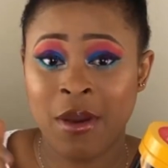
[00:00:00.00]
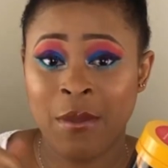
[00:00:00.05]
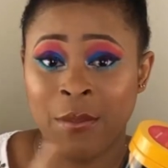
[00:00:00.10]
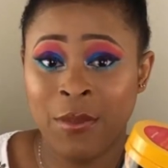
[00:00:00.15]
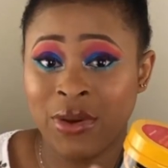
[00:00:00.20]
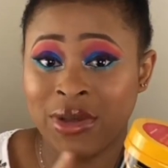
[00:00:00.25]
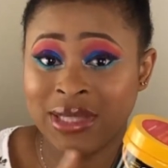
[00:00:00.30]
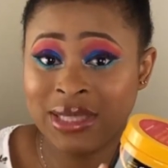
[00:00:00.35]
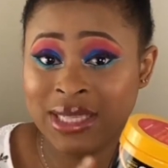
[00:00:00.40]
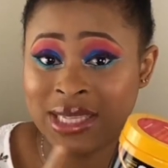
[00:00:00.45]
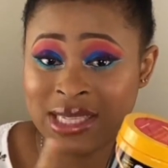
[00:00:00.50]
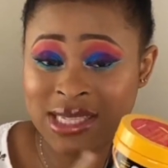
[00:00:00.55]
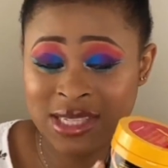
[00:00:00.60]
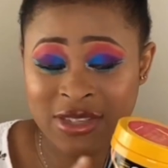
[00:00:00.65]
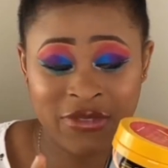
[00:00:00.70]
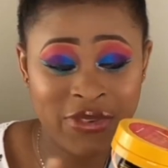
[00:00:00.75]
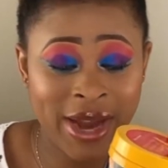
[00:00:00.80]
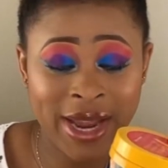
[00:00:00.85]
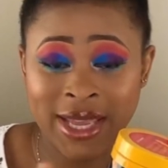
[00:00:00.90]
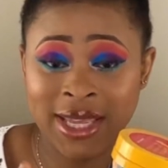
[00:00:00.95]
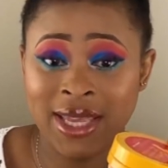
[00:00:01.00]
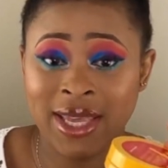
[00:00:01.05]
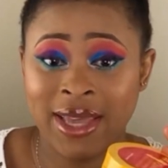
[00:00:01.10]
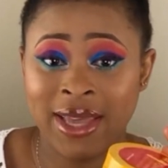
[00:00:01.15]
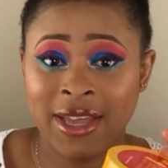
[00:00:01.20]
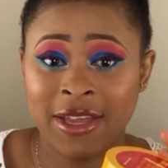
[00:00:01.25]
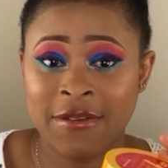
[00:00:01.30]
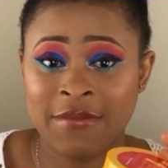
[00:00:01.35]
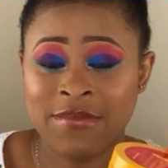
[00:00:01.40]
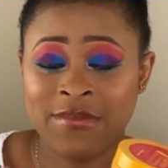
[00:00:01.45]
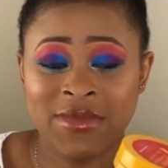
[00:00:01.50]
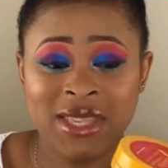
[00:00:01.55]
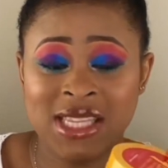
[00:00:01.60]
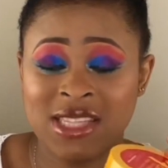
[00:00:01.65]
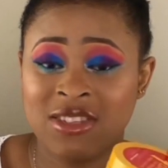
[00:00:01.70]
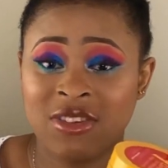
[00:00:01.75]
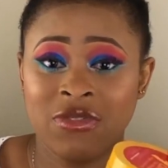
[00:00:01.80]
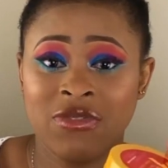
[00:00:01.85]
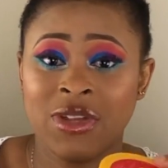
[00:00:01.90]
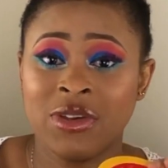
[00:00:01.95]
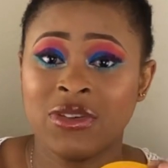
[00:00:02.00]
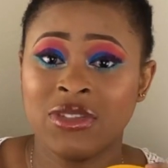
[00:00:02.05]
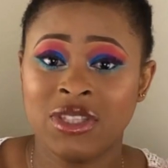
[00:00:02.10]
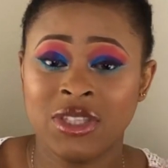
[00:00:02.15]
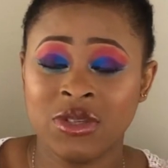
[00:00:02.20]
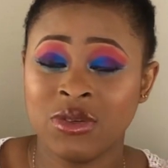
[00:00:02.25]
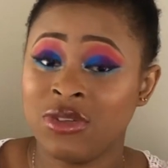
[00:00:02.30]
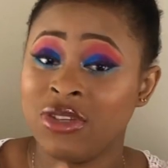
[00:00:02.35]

But this right here is the real deal.